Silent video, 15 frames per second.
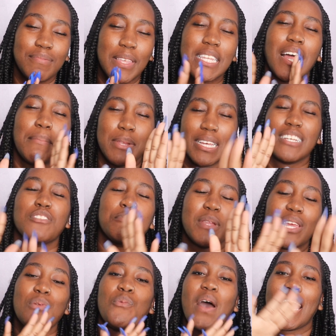and I'm gonna
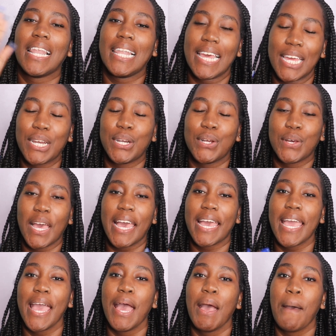explain why later, okay?